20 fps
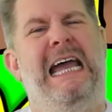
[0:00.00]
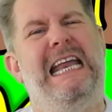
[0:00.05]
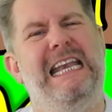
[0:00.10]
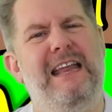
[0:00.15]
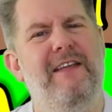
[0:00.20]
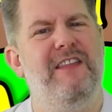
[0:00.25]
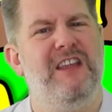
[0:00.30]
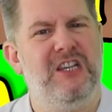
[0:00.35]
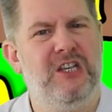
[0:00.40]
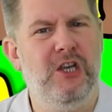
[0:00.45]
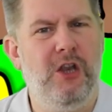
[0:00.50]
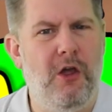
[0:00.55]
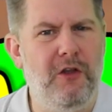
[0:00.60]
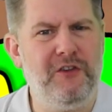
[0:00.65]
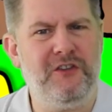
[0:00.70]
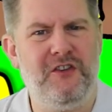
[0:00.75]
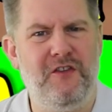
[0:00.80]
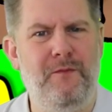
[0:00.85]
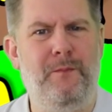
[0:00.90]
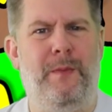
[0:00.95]
Now, there's
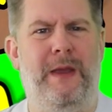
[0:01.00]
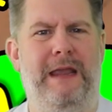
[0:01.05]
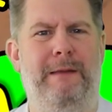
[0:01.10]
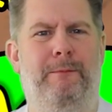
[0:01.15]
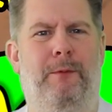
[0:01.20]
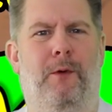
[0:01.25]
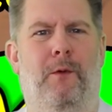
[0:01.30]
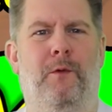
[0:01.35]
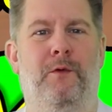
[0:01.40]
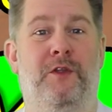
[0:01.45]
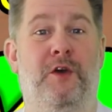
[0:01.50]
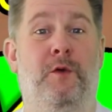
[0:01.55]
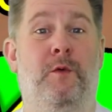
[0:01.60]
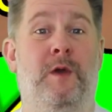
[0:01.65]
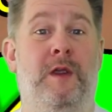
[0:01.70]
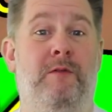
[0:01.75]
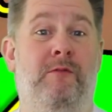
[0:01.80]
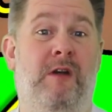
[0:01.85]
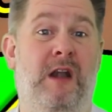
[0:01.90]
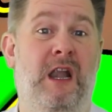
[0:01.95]
lots of people that
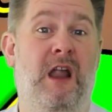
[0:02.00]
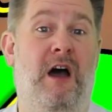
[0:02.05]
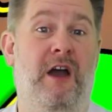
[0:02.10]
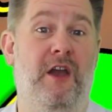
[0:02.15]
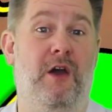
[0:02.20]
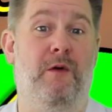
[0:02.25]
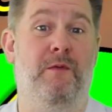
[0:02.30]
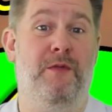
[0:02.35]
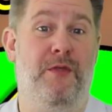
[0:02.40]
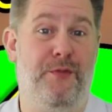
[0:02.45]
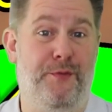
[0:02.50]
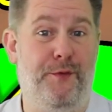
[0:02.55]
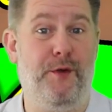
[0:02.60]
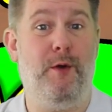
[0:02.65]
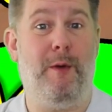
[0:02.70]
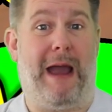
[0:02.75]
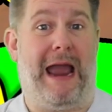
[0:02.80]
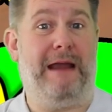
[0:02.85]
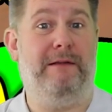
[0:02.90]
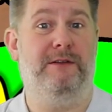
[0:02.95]
we rely on
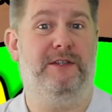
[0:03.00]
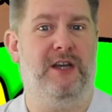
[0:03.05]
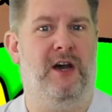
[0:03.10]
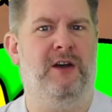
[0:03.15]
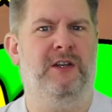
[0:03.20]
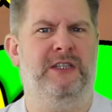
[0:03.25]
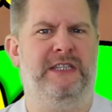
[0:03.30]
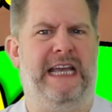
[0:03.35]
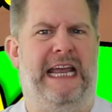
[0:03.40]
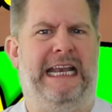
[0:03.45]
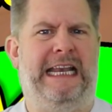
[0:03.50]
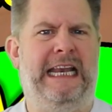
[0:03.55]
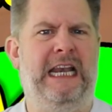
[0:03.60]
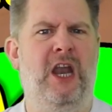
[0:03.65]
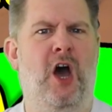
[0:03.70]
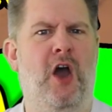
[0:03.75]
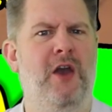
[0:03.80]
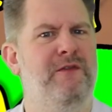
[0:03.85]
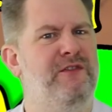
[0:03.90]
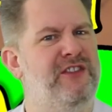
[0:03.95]
throughout our daily
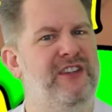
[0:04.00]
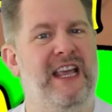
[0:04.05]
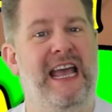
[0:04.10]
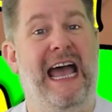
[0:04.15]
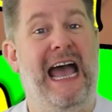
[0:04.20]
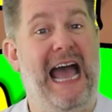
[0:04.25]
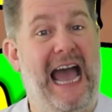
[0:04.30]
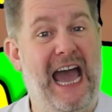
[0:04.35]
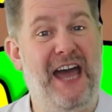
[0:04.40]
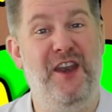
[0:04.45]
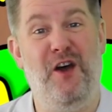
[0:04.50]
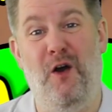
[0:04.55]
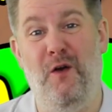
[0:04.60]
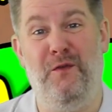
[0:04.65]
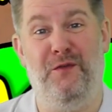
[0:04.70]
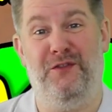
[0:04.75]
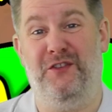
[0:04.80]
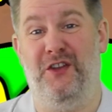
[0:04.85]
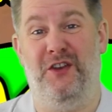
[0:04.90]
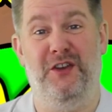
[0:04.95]
lives, and
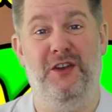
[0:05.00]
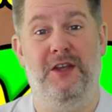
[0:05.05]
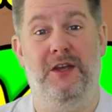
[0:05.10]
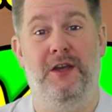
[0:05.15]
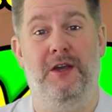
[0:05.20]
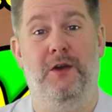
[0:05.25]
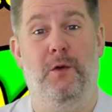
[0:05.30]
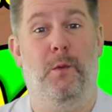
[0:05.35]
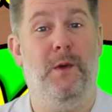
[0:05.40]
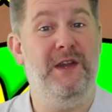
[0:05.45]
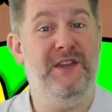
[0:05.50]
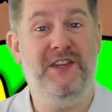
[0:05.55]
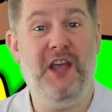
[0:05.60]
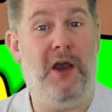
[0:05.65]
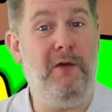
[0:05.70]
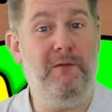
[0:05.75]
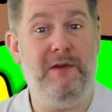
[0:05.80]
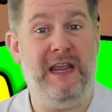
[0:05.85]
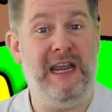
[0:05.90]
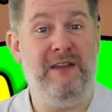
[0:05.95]
often we
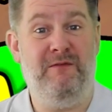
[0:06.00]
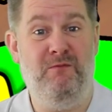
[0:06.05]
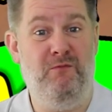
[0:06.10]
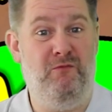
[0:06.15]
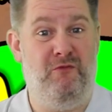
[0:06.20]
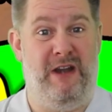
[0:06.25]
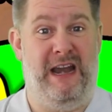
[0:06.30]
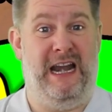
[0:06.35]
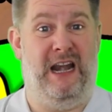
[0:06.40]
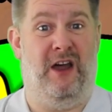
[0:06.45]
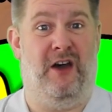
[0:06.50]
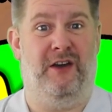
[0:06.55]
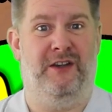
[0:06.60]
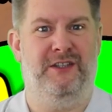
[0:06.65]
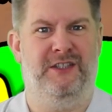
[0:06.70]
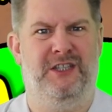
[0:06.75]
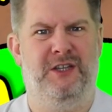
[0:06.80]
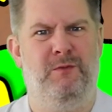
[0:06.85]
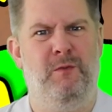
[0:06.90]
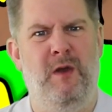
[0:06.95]
don't even
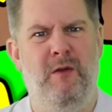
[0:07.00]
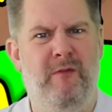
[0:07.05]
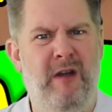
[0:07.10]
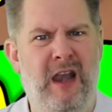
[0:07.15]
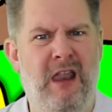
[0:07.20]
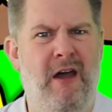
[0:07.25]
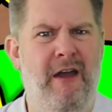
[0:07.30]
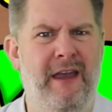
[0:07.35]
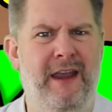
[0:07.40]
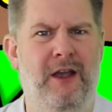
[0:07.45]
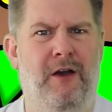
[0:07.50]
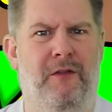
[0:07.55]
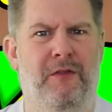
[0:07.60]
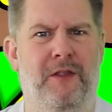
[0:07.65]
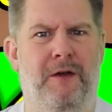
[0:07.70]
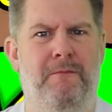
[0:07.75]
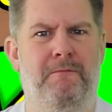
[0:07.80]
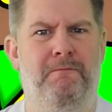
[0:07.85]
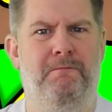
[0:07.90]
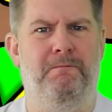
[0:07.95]
realise that we're relying on
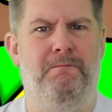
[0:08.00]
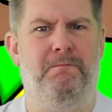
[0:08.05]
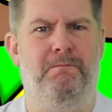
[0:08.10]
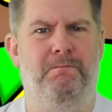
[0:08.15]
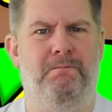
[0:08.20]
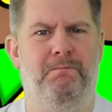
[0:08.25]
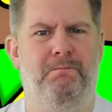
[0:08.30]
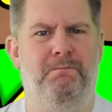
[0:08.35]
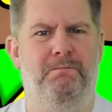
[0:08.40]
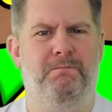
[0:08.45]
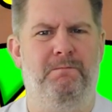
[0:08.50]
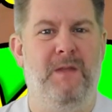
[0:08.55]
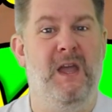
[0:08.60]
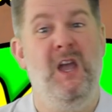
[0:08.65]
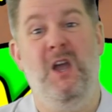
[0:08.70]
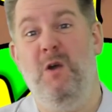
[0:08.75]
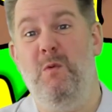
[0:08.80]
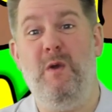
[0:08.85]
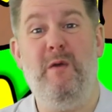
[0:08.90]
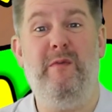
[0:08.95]
them.
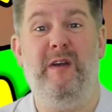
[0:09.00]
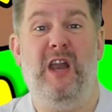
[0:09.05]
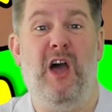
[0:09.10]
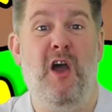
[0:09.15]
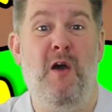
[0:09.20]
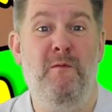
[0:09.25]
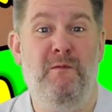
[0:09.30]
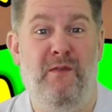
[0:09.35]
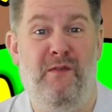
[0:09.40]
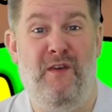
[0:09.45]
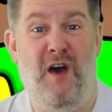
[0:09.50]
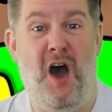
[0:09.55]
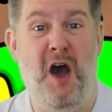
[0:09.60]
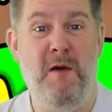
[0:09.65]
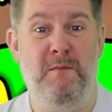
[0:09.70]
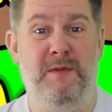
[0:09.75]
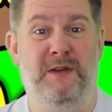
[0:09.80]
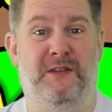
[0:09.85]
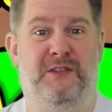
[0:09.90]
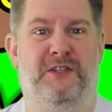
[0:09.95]
We rely on
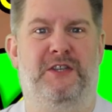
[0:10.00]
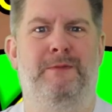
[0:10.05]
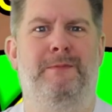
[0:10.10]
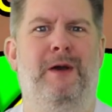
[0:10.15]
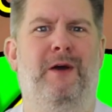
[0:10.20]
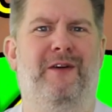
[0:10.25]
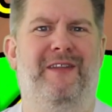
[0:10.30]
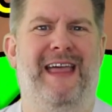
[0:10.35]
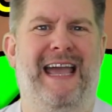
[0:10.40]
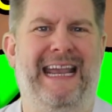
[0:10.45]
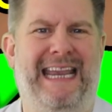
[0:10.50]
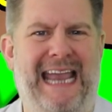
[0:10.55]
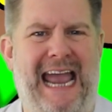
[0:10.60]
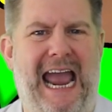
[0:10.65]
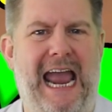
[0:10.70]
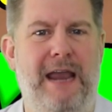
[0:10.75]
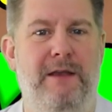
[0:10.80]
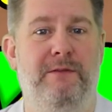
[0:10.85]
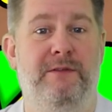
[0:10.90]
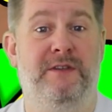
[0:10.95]
farmers to milk their
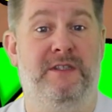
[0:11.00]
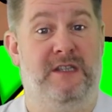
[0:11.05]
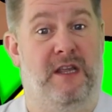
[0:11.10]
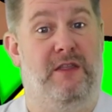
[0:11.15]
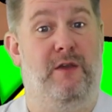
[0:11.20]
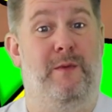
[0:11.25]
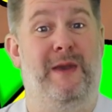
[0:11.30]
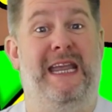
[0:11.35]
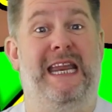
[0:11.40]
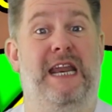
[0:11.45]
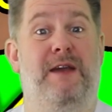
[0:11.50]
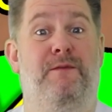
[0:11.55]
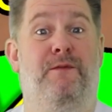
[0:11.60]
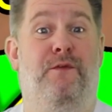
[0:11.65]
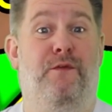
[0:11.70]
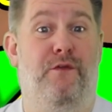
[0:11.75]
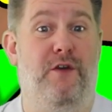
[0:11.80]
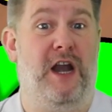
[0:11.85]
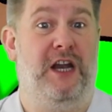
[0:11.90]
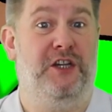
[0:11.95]
cows so that we can have
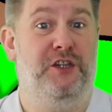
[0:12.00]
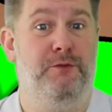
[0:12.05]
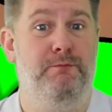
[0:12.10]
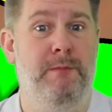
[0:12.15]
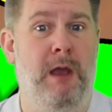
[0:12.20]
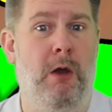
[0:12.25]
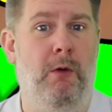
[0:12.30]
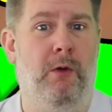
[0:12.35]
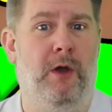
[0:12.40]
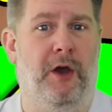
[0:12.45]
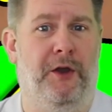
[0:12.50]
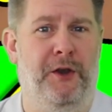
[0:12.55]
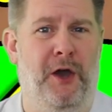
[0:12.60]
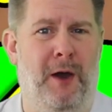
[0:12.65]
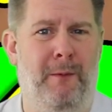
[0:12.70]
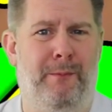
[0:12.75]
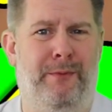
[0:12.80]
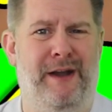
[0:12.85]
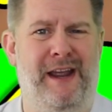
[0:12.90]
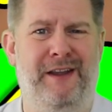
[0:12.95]
fresh milk on
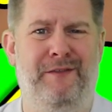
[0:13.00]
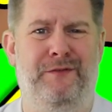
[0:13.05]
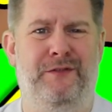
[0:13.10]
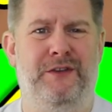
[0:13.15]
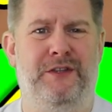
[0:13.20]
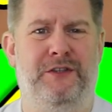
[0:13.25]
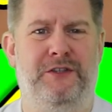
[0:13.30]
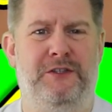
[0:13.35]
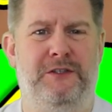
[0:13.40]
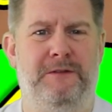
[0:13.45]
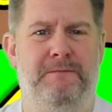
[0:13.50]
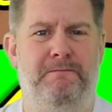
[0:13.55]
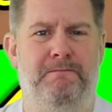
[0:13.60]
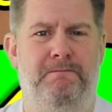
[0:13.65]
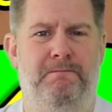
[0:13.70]
our breakfast.